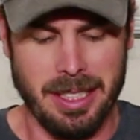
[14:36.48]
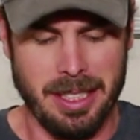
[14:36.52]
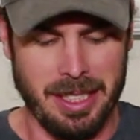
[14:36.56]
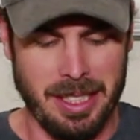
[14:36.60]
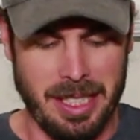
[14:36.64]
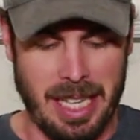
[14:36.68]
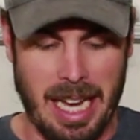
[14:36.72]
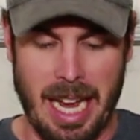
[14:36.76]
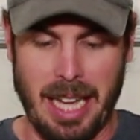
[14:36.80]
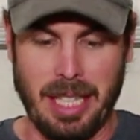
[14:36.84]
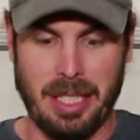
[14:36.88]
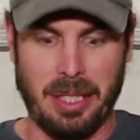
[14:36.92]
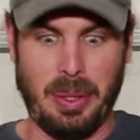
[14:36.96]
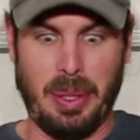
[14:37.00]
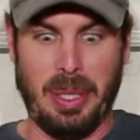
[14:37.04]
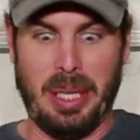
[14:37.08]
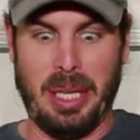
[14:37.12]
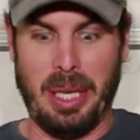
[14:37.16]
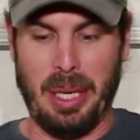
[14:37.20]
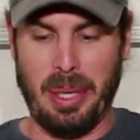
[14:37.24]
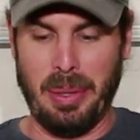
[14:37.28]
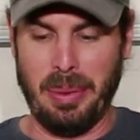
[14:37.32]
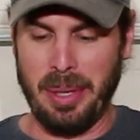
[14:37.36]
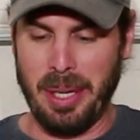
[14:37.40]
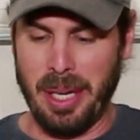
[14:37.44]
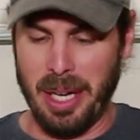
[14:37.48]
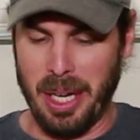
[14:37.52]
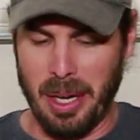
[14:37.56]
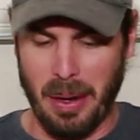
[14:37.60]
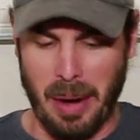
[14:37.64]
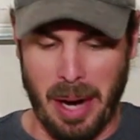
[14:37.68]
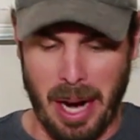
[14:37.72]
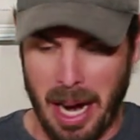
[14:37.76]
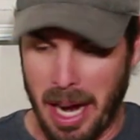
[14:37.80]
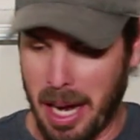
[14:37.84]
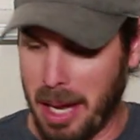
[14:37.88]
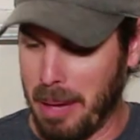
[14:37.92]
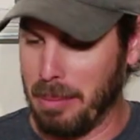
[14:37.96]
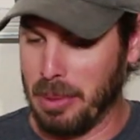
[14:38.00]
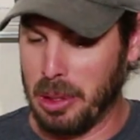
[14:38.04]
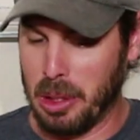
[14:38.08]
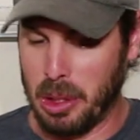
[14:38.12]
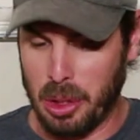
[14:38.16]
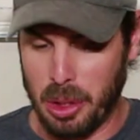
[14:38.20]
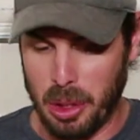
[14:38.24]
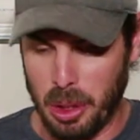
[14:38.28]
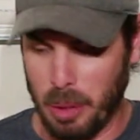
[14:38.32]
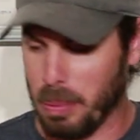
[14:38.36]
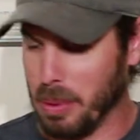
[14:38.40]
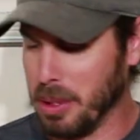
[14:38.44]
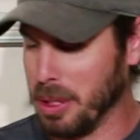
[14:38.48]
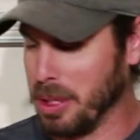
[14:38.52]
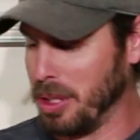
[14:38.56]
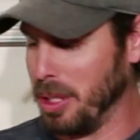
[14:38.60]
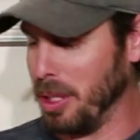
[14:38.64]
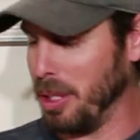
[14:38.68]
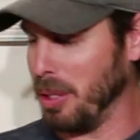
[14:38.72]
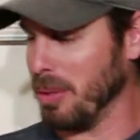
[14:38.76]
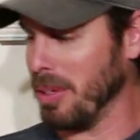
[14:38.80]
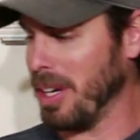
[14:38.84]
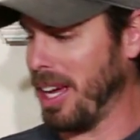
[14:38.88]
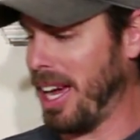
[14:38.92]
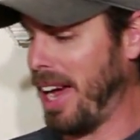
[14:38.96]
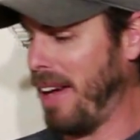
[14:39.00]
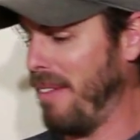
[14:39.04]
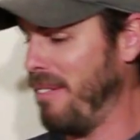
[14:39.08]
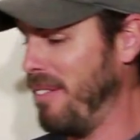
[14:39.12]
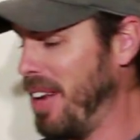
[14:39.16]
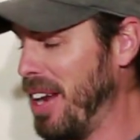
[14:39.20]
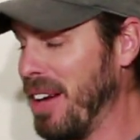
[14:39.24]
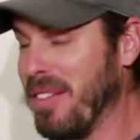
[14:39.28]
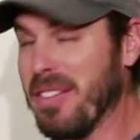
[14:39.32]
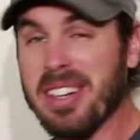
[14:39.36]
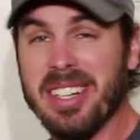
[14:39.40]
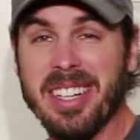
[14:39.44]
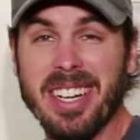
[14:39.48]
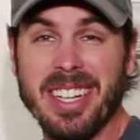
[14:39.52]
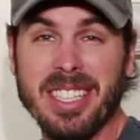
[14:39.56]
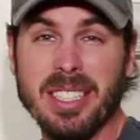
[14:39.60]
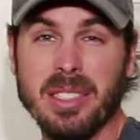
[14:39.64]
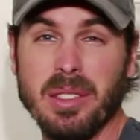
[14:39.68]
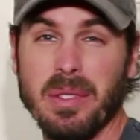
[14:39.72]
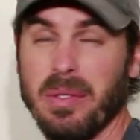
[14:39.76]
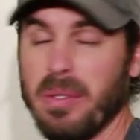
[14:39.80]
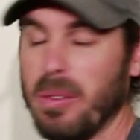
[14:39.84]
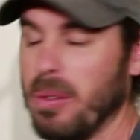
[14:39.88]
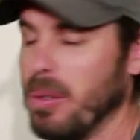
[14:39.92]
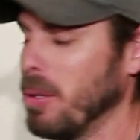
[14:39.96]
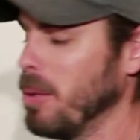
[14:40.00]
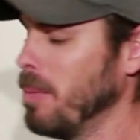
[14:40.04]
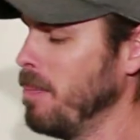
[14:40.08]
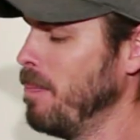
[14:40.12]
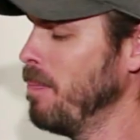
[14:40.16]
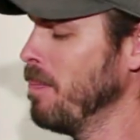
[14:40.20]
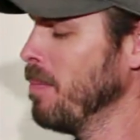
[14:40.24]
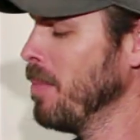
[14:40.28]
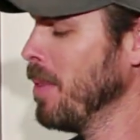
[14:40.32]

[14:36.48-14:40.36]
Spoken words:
yeah, so here we go. I am super stoked. I've never done this before.